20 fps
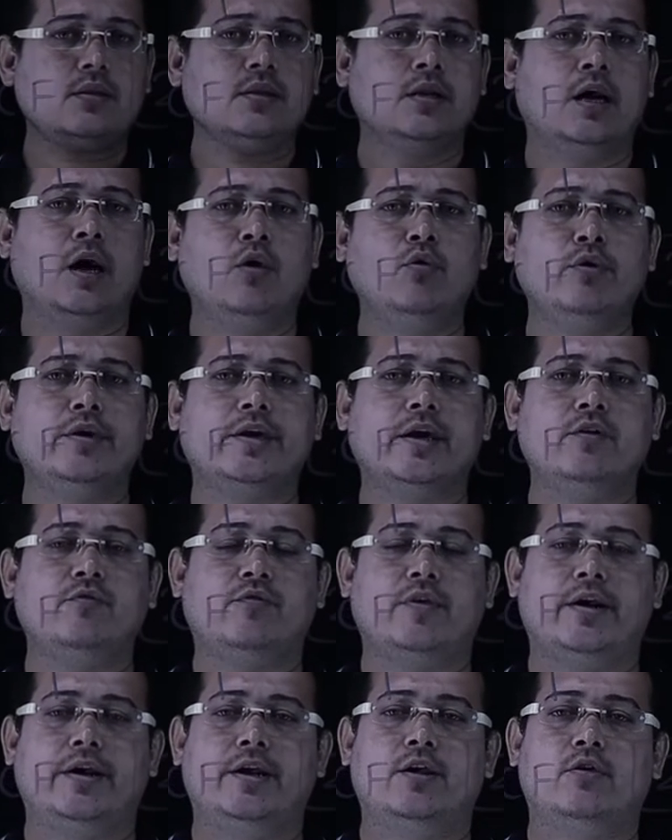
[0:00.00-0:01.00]
how we can
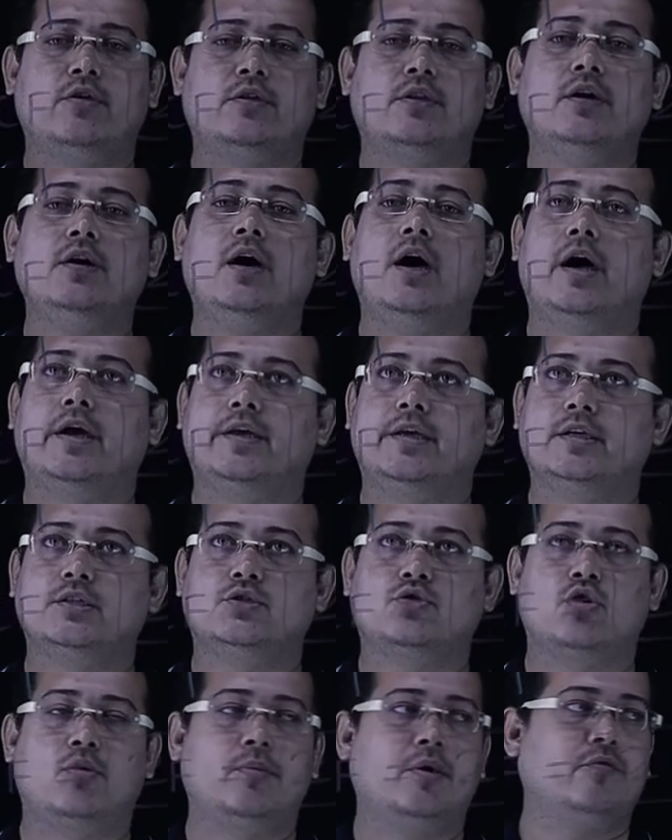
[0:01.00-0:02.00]
find out the highest
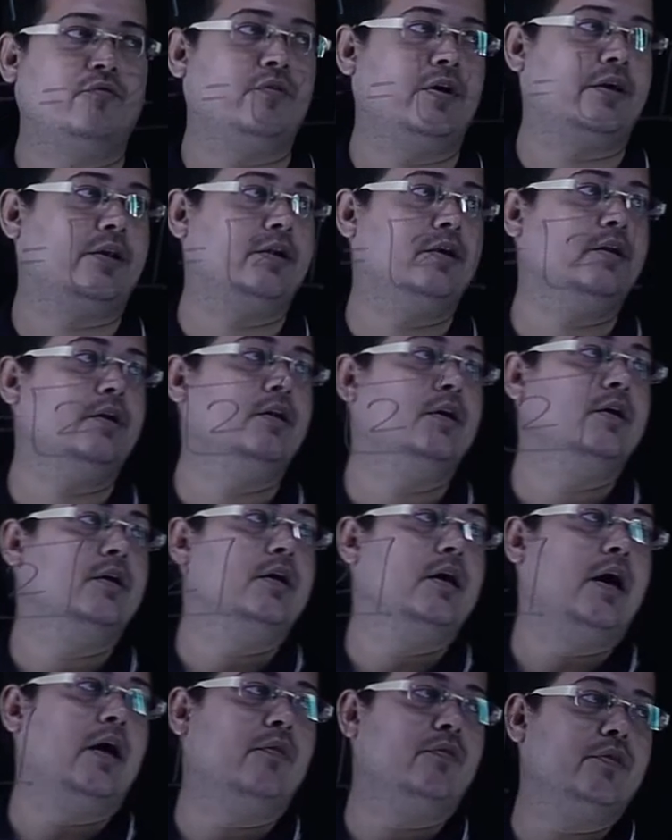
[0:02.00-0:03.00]
common factor,
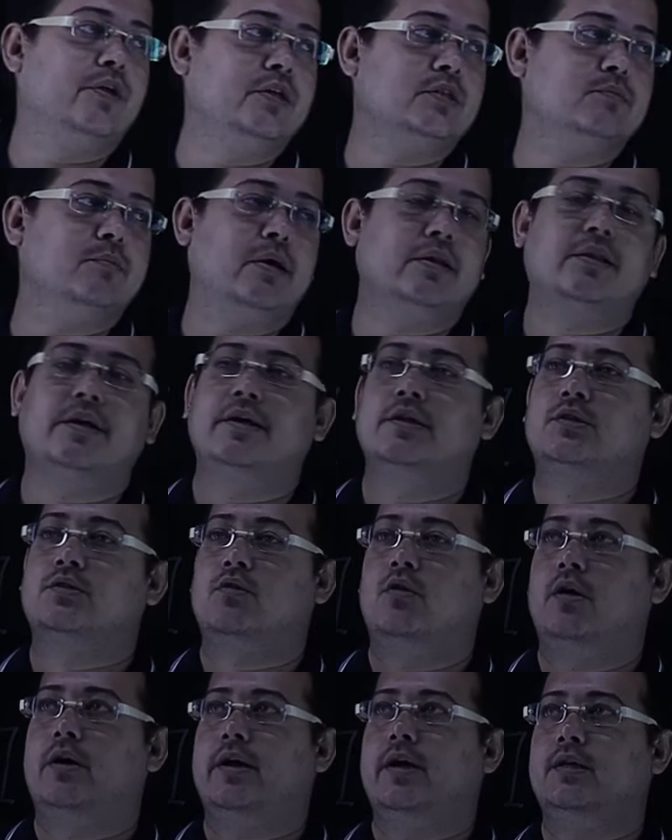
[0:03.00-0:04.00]
and this method is
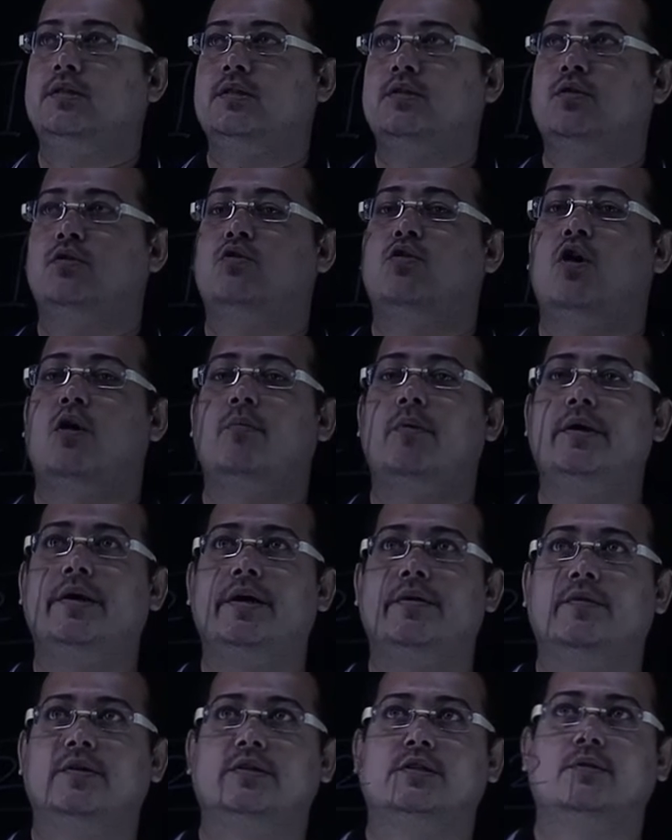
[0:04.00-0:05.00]
called as common
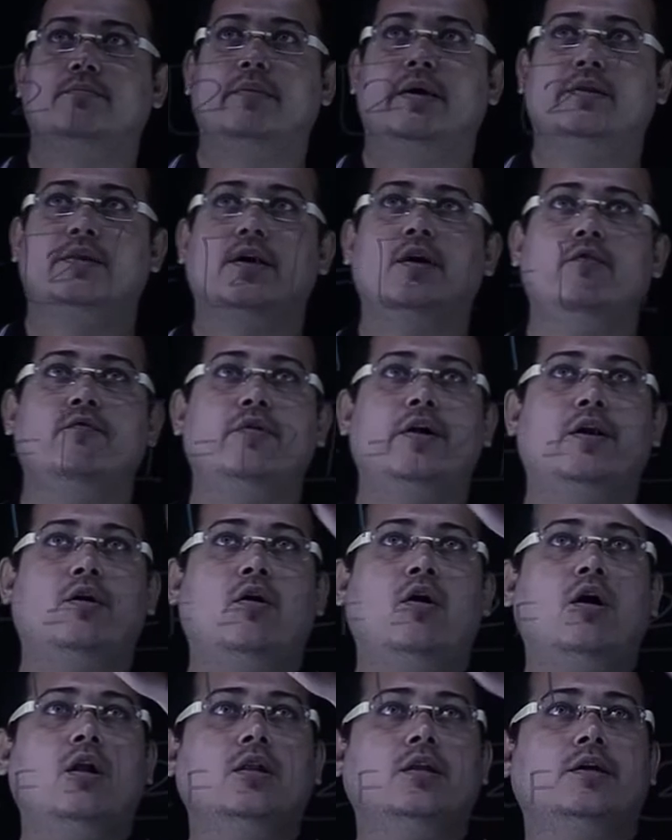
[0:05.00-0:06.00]
division method, where
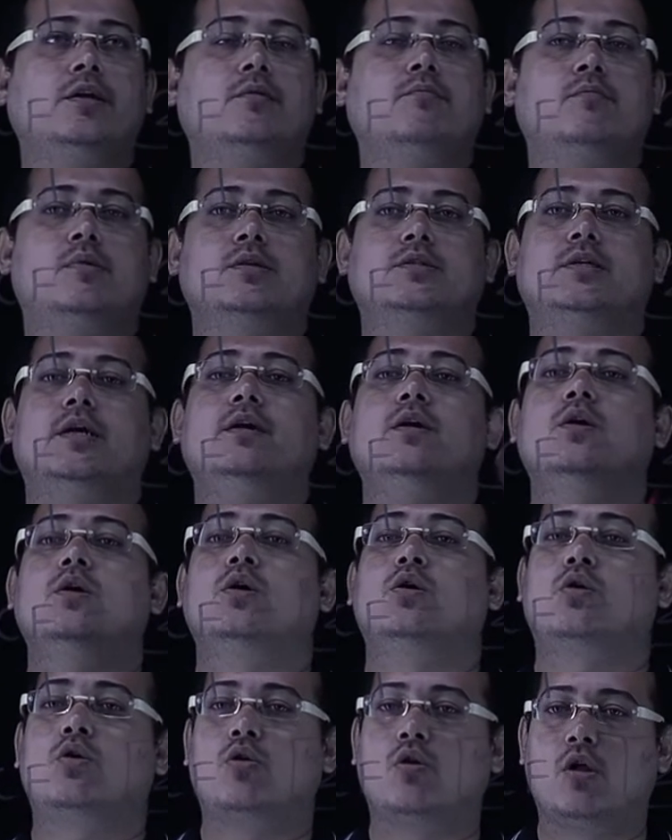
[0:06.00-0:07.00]
all the numbers are
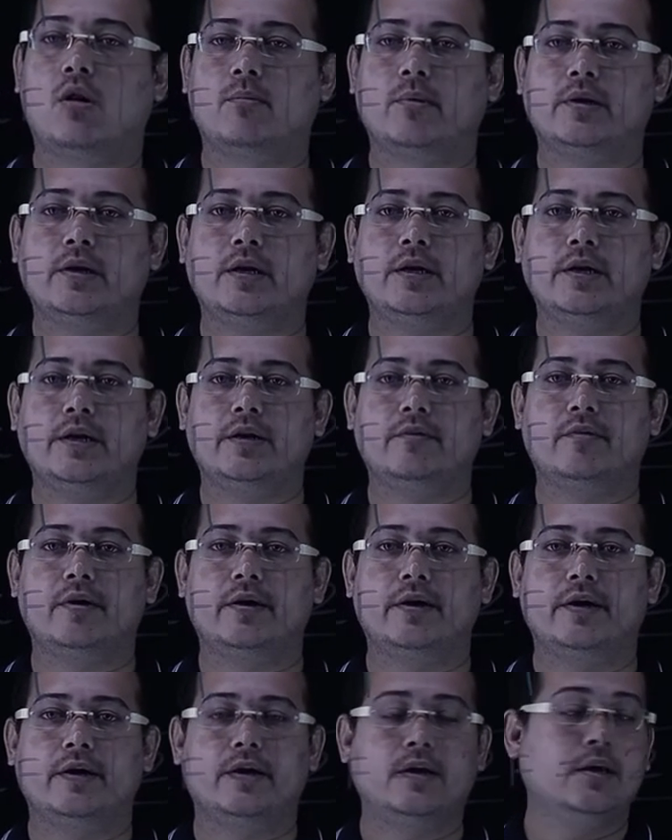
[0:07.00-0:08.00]
commonly
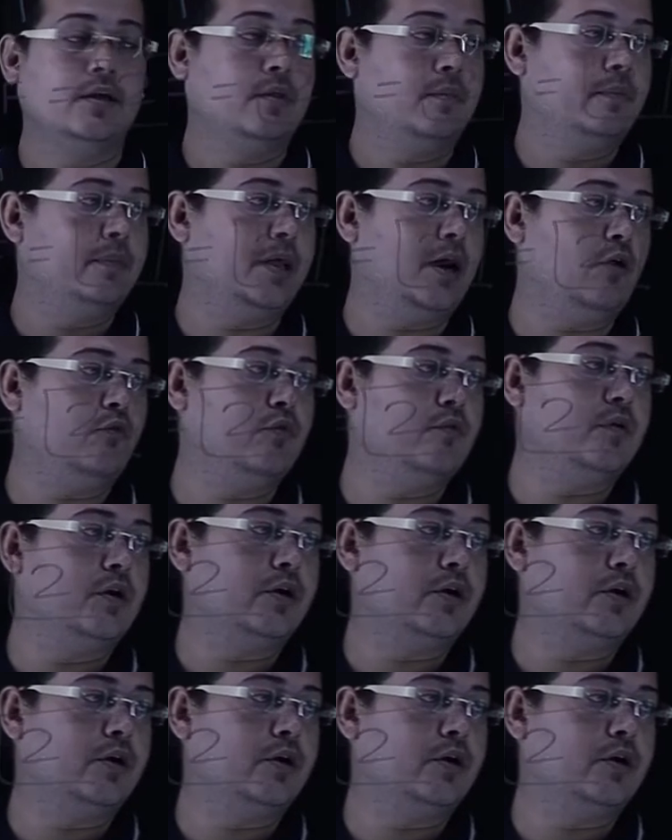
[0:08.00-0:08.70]
divided. Now we will